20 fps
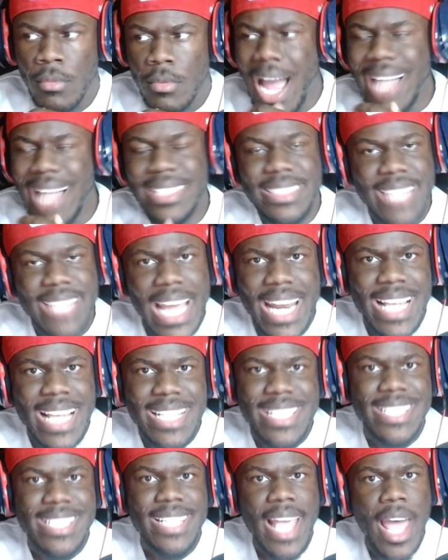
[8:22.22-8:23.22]
I
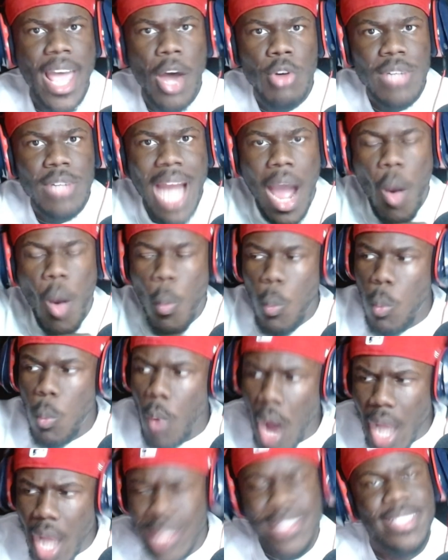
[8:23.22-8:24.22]
didn't sell not
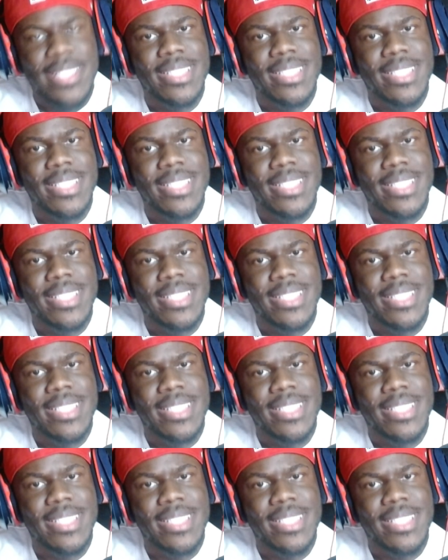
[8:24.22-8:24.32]
one